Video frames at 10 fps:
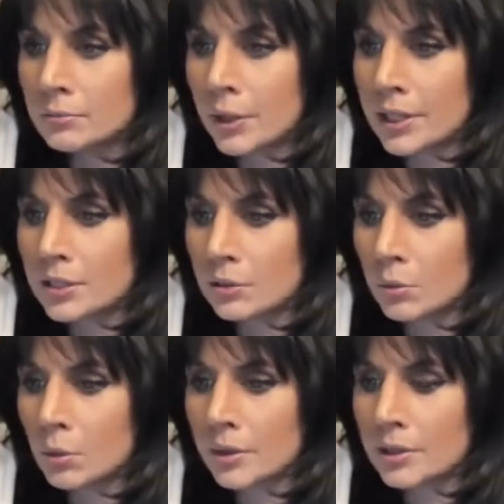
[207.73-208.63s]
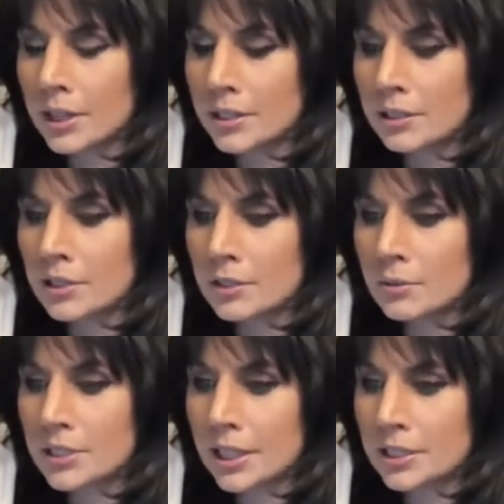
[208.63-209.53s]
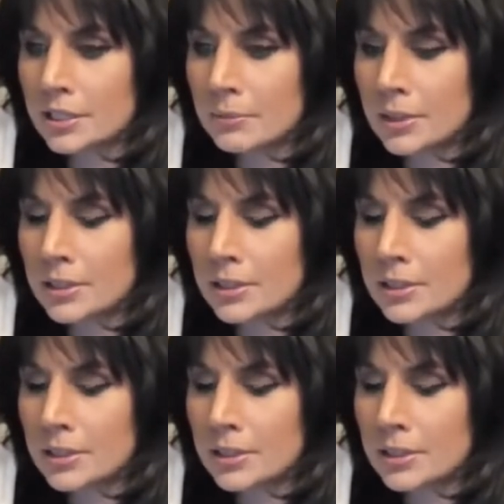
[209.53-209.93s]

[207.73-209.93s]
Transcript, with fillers: Praise the Lord. Yes, Lisa was texting me